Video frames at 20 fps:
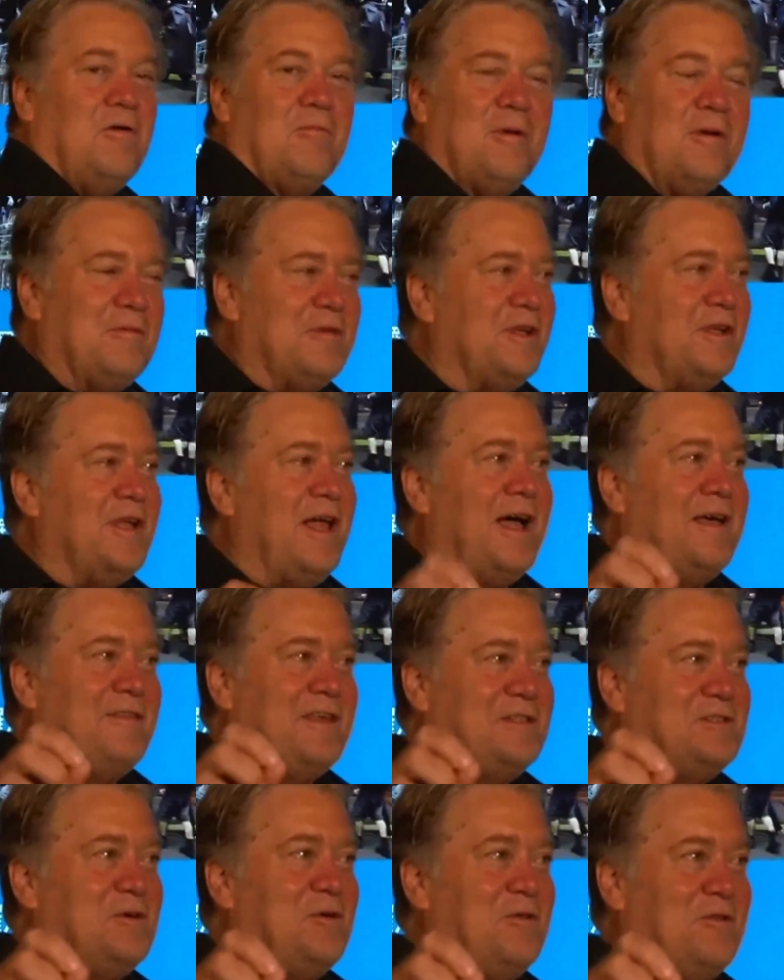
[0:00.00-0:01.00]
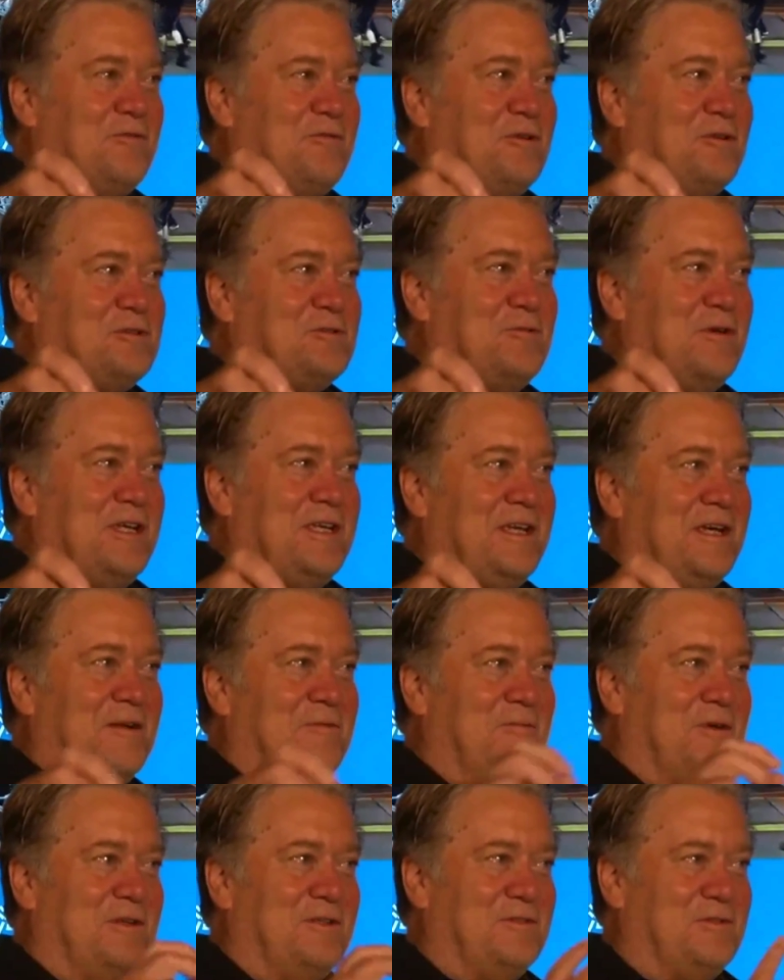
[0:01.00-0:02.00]
Now remember the lie they told the first
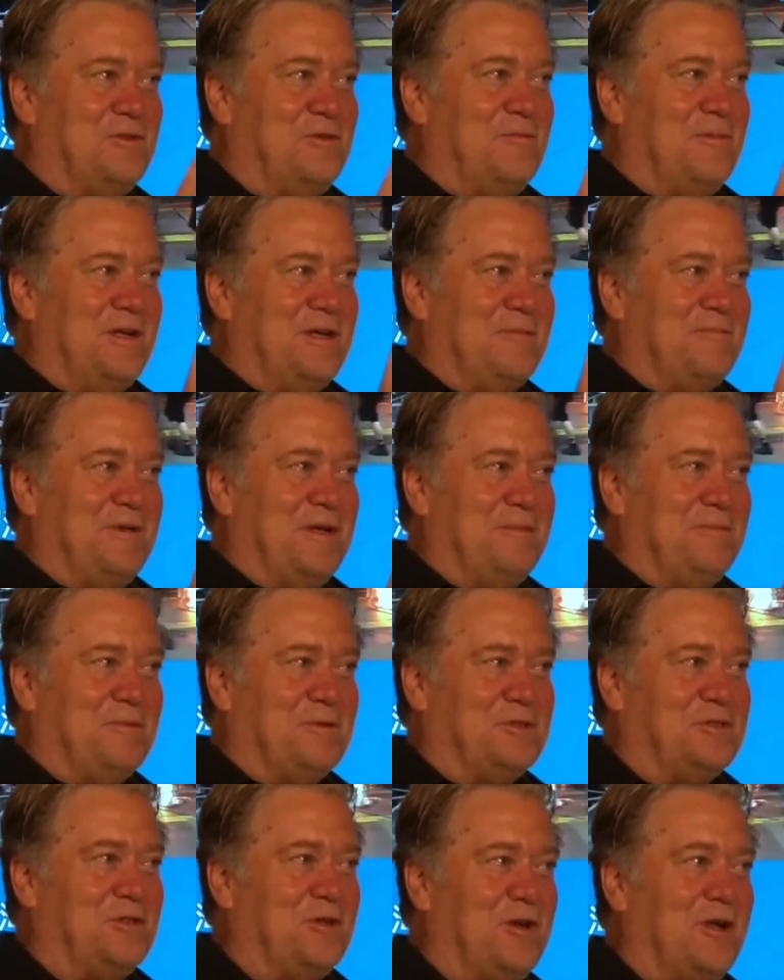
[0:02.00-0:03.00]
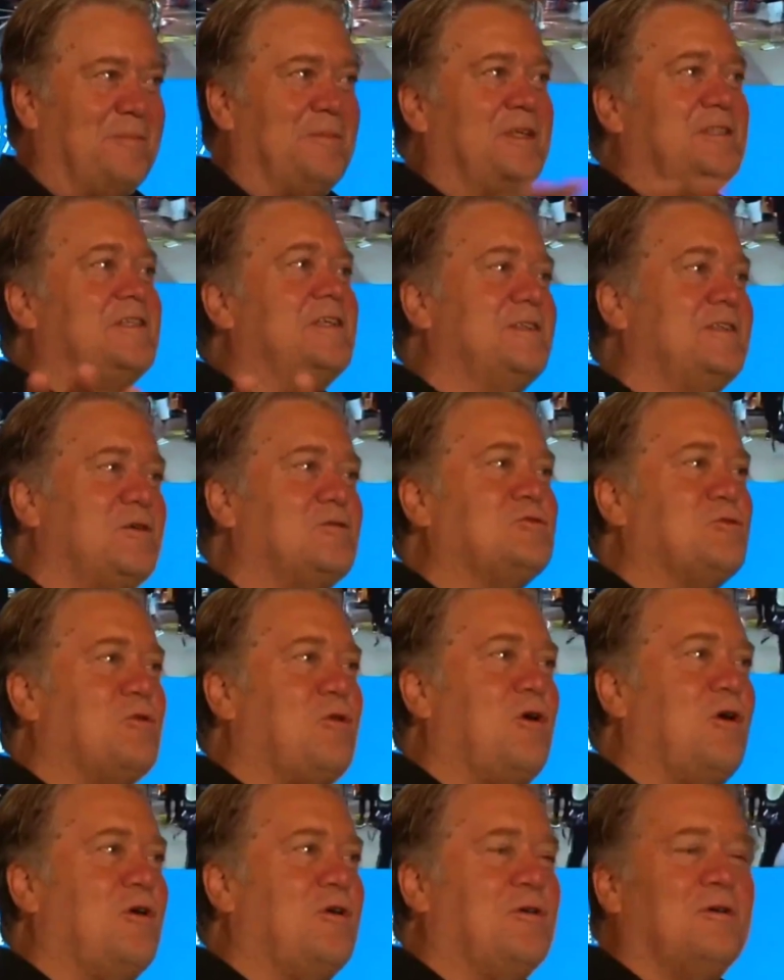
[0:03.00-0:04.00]
weekend when 2 million people showed up. They said those were
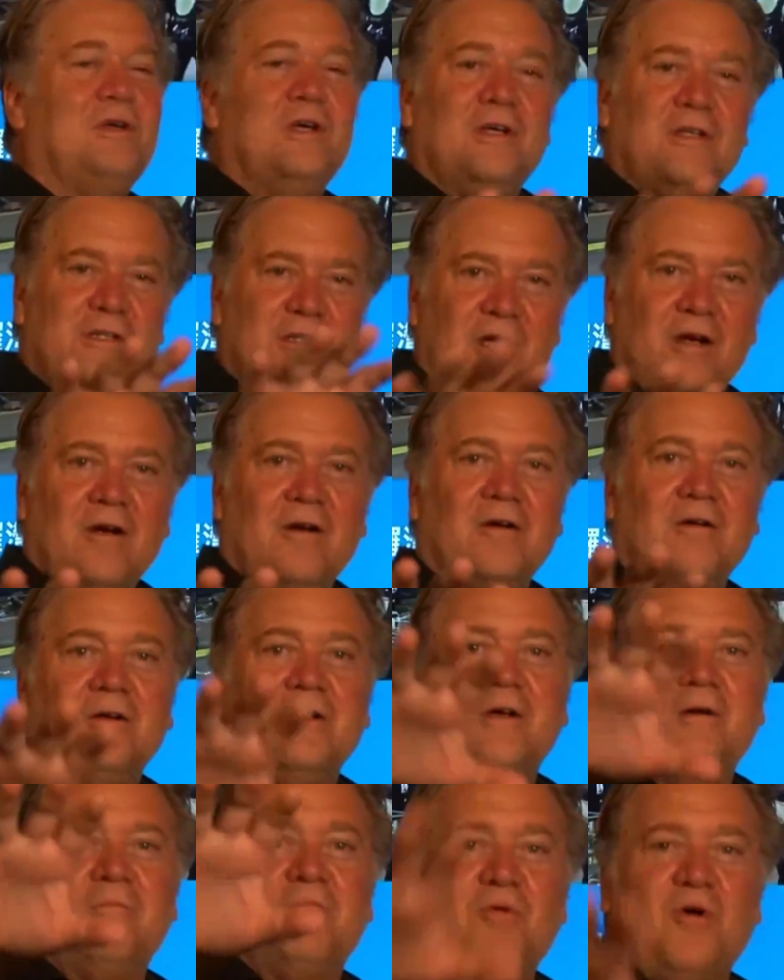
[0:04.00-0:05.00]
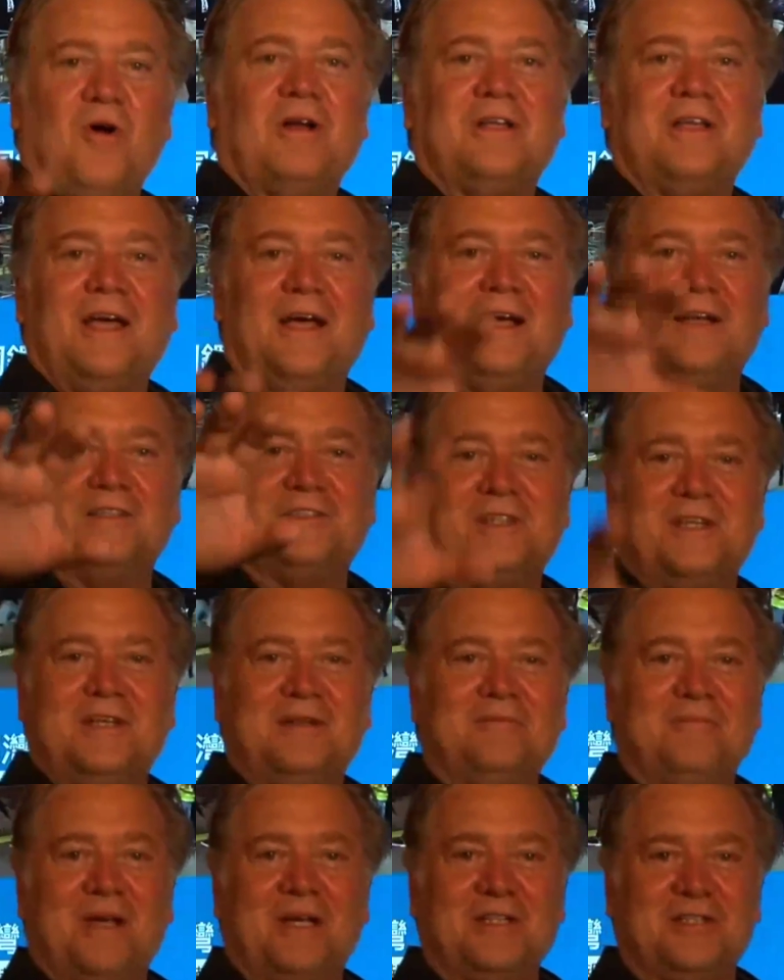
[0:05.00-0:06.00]
all their broadcast
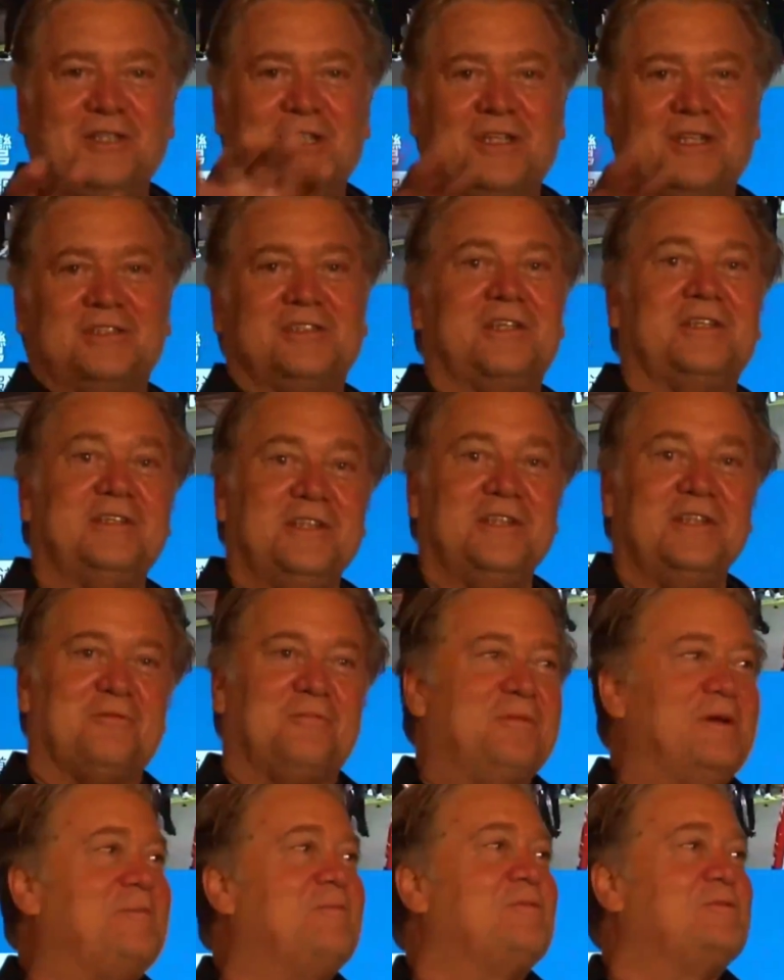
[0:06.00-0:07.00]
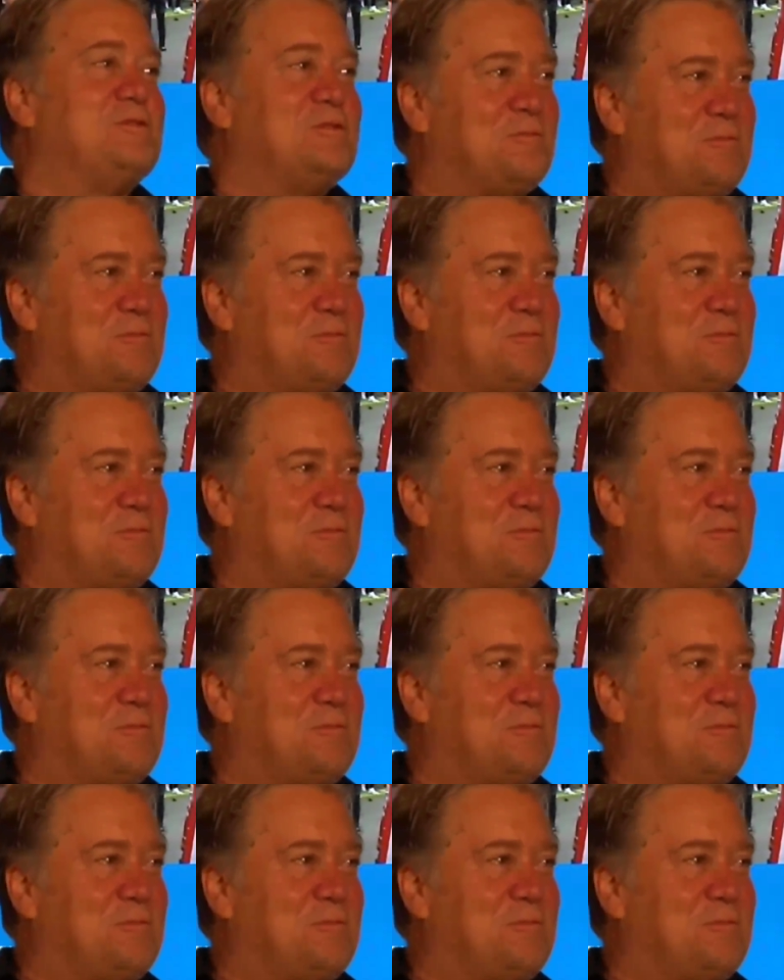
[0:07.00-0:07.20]
in Beijing said these were people